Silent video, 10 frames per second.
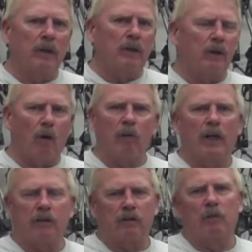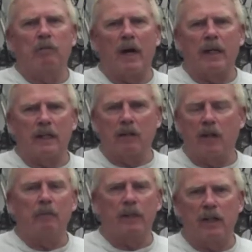don't let somebody
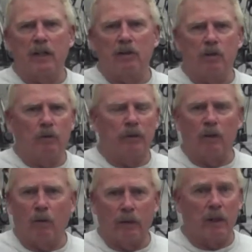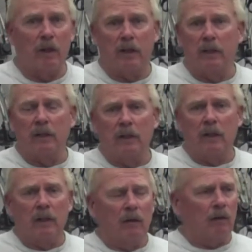intimidate you into going hunting
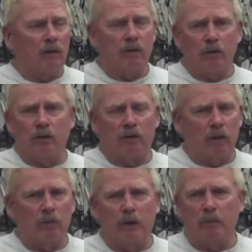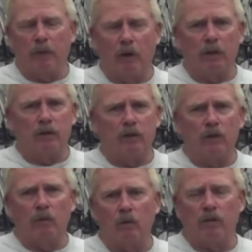or shooting something with a bow that you
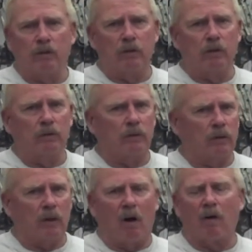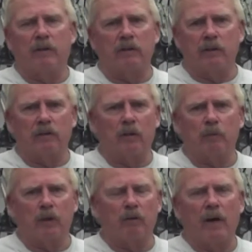don't want to shoot or harvesting something
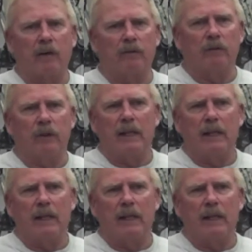with a rifle.